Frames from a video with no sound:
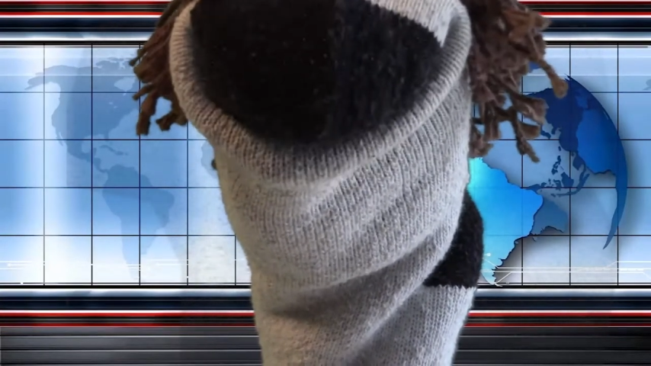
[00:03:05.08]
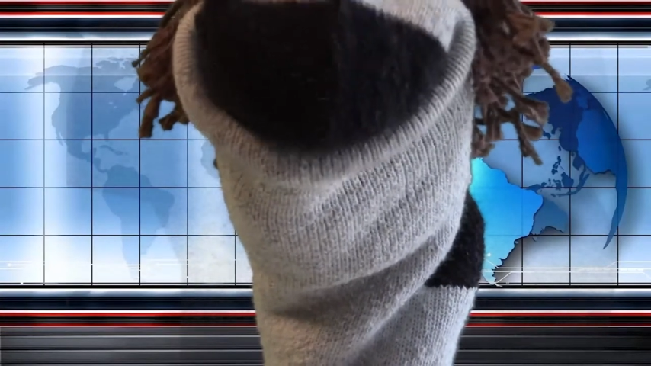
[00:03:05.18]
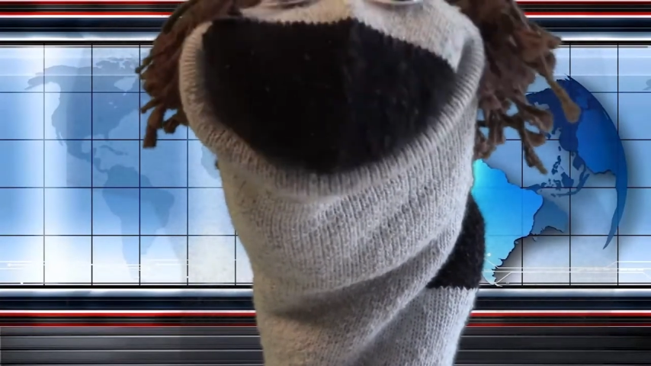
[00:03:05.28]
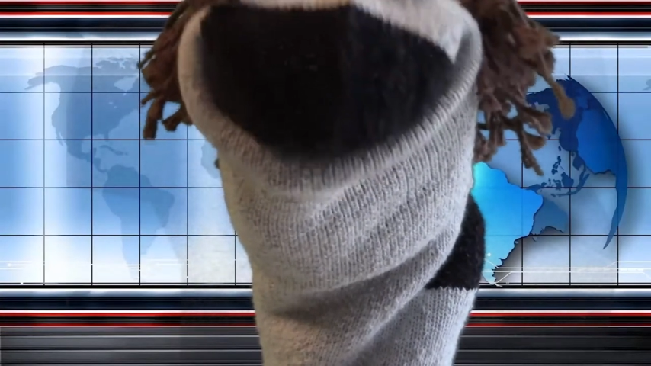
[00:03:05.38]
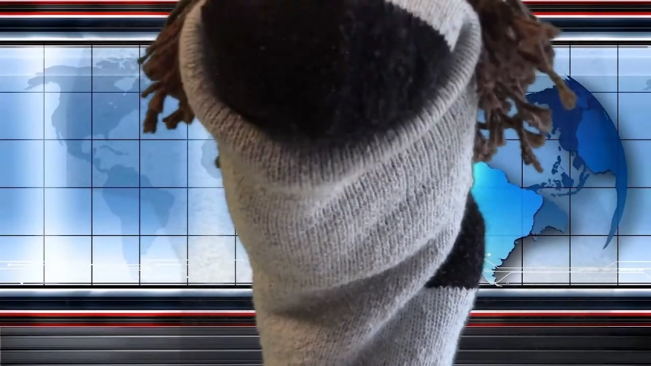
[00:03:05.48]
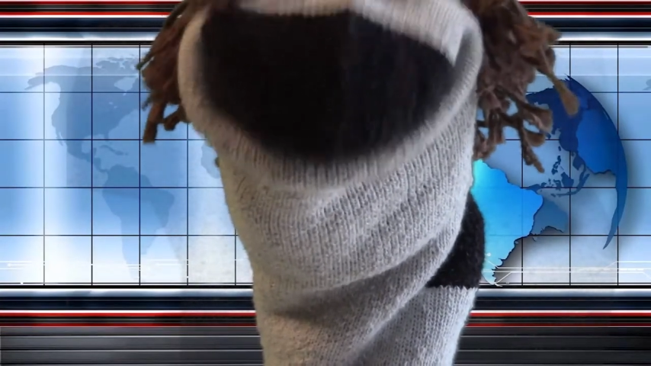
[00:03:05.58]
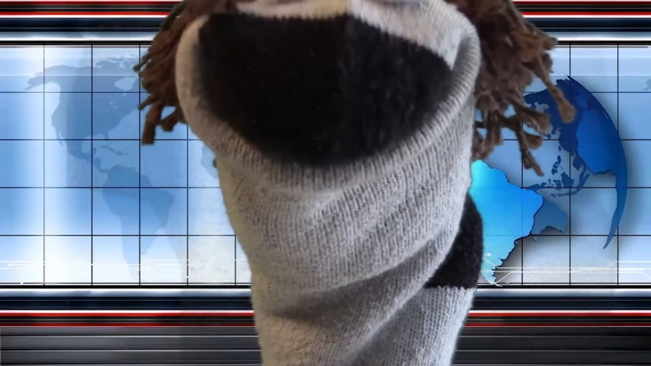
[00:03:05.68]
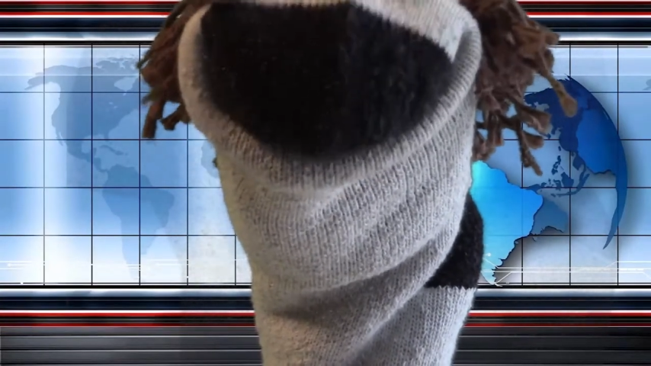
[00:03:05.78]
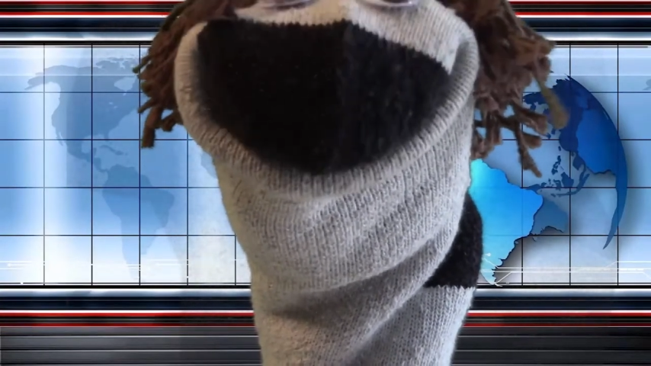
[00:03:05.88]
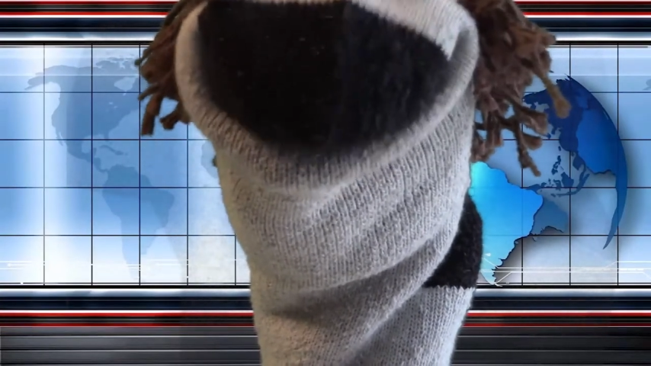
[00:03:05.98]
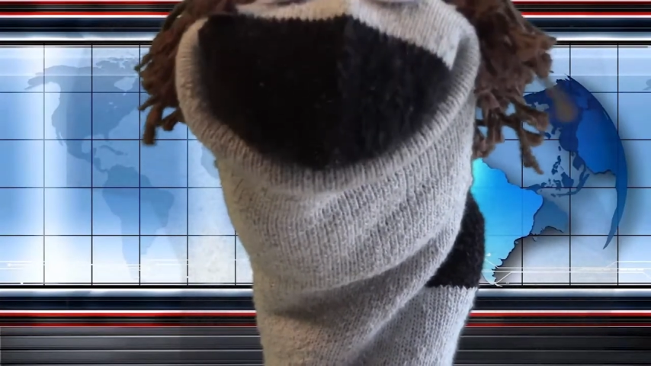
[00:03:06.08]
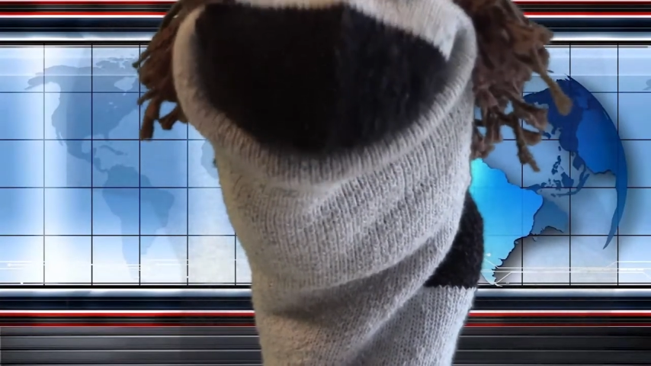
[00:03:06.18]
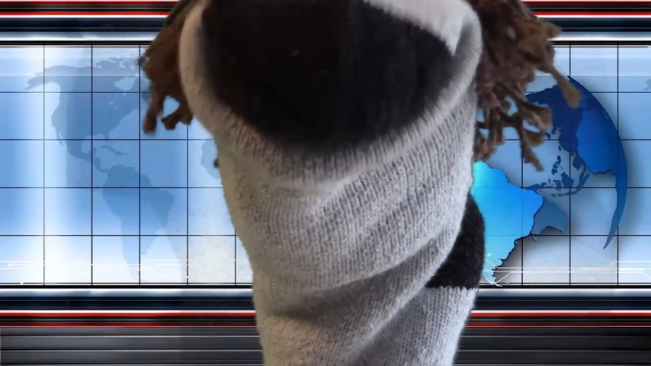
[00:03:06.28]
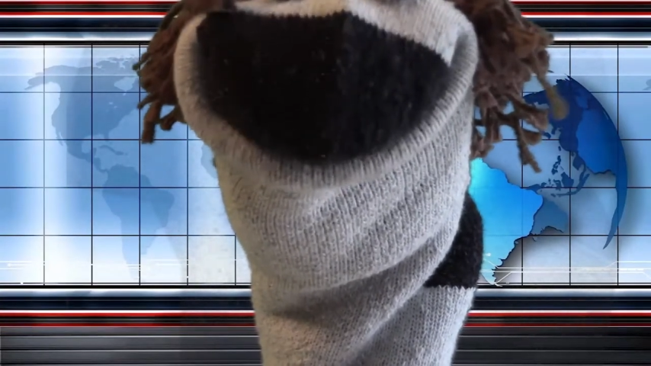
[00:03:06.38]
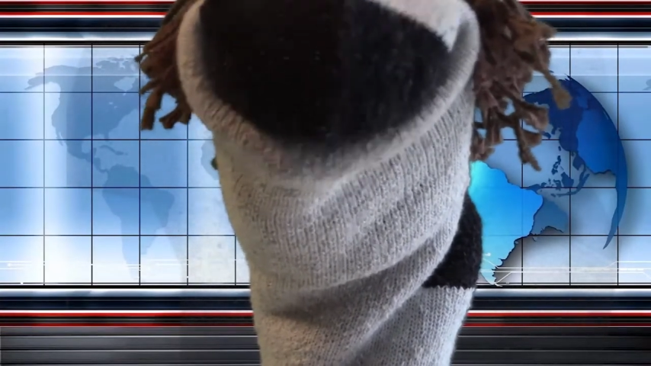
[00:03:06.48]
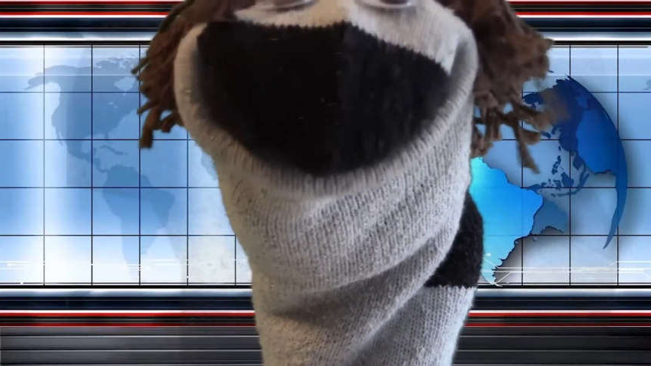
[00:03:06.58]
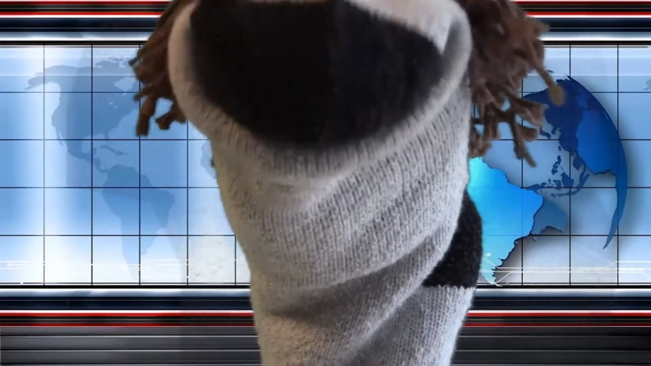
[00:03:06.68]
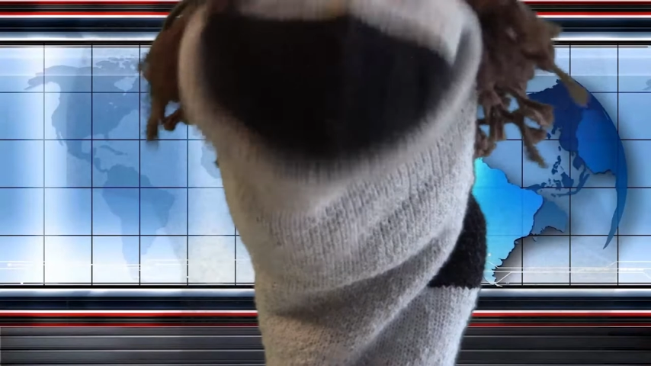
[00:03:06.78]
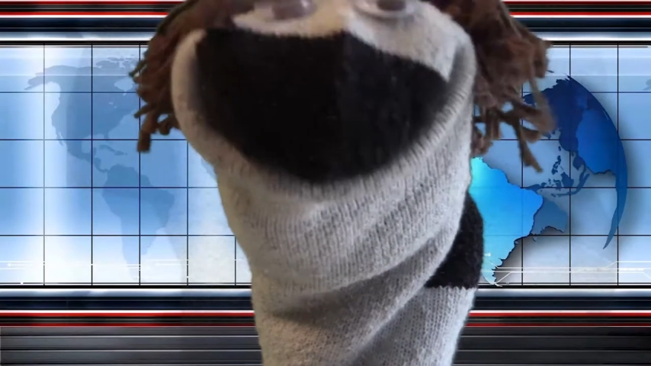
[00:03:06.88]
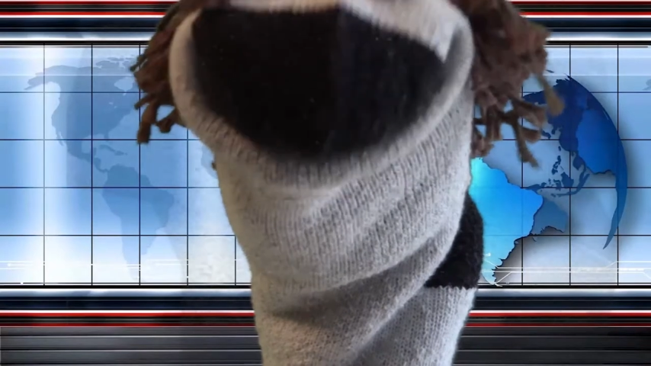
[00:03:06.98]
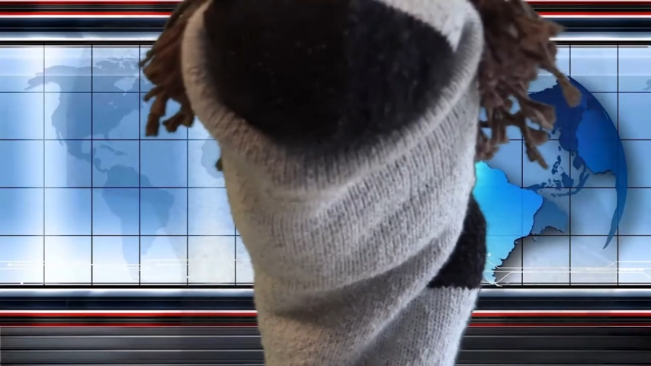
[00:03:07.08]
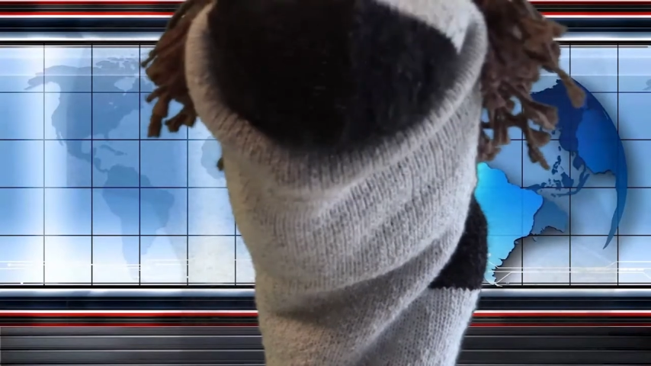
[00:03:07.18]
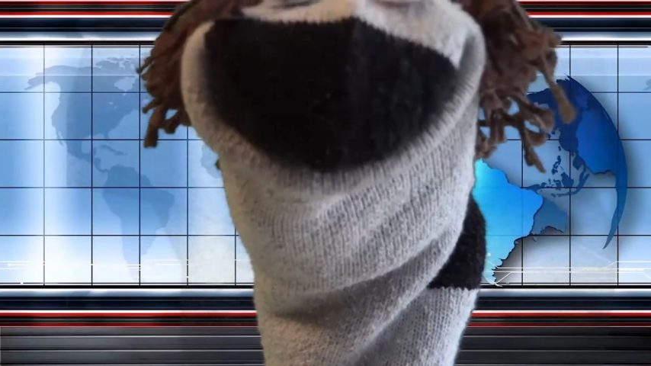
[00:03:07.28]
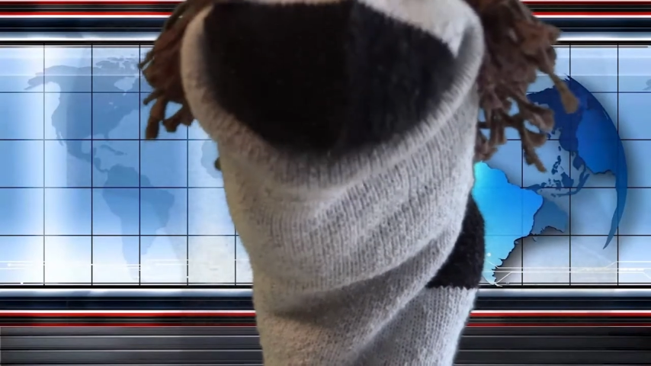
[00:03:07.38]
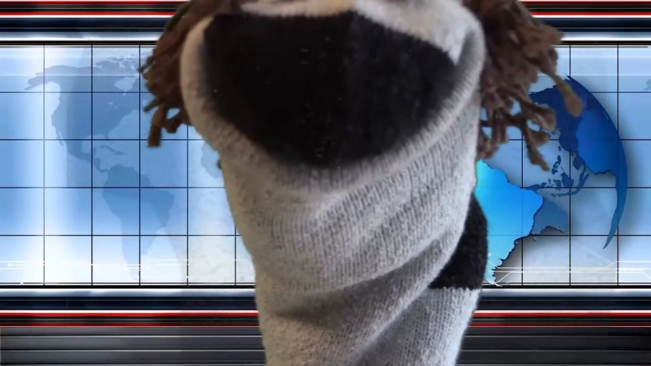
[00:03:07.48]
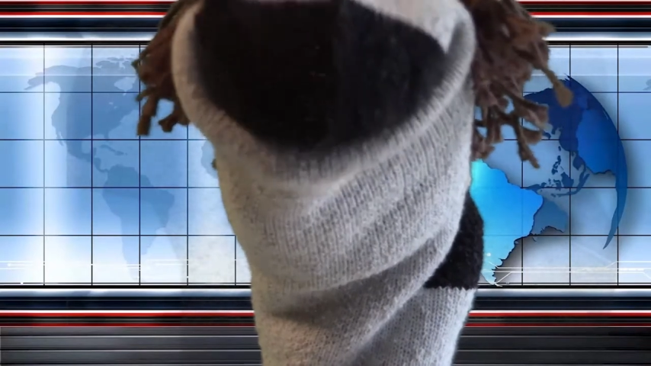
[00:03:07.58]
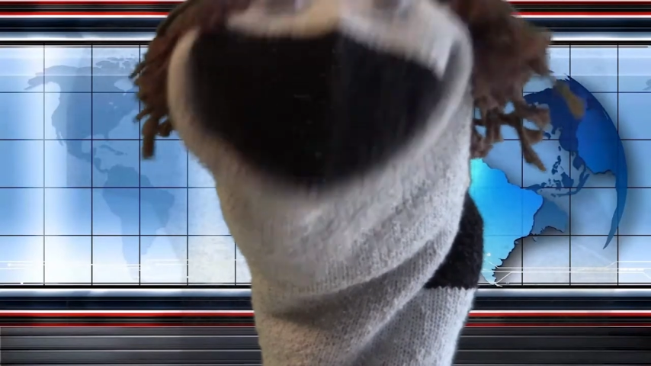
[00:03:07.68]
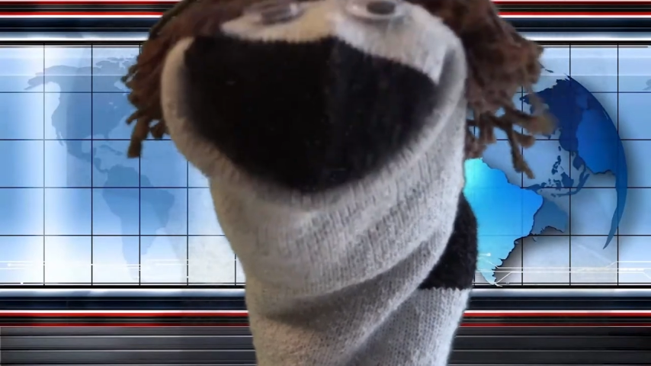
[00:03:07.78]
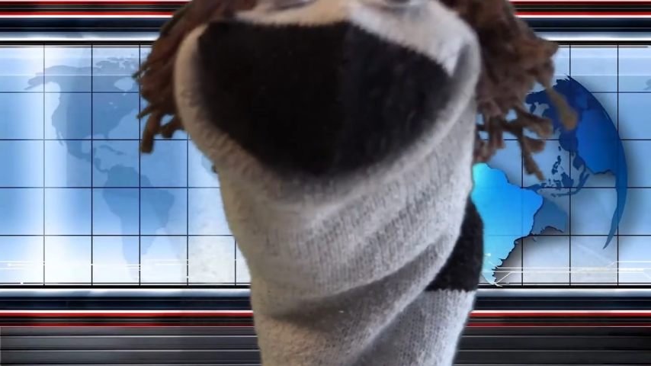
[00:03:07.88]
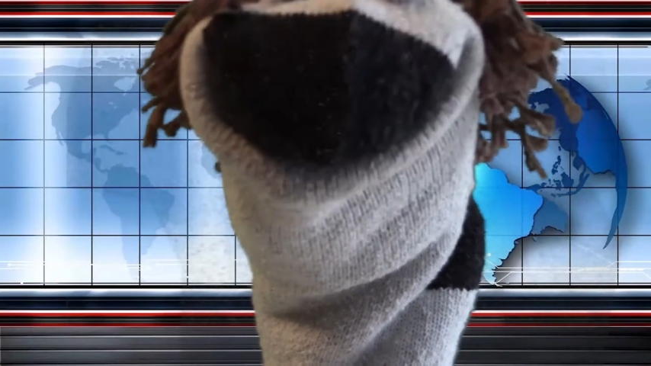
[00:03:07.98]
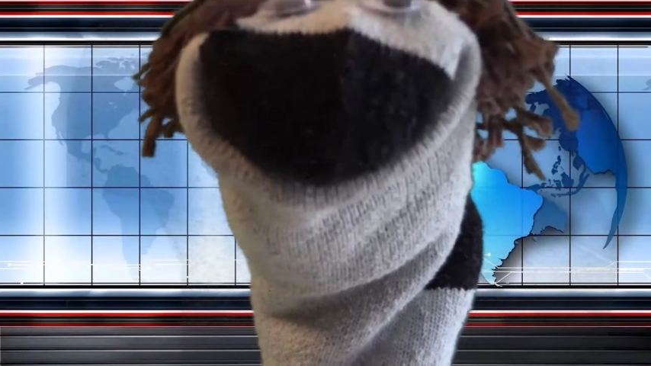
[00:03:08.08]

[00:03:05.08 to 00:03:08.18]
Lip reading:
No face is visible, so there are no lips to read.